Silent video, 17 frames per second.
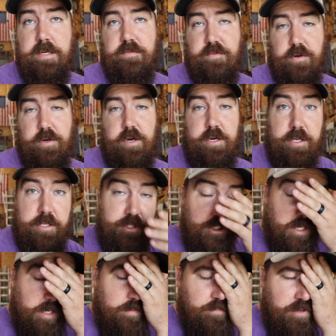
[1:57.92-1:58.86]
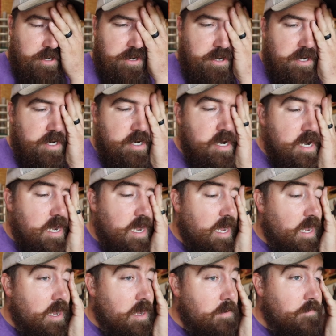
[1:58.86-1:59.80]
for a good chicken brooder.
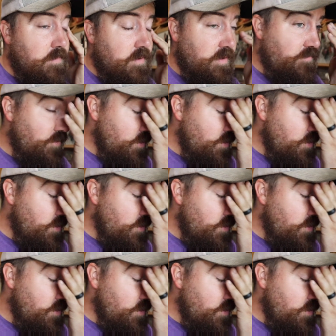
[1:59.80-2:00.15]
If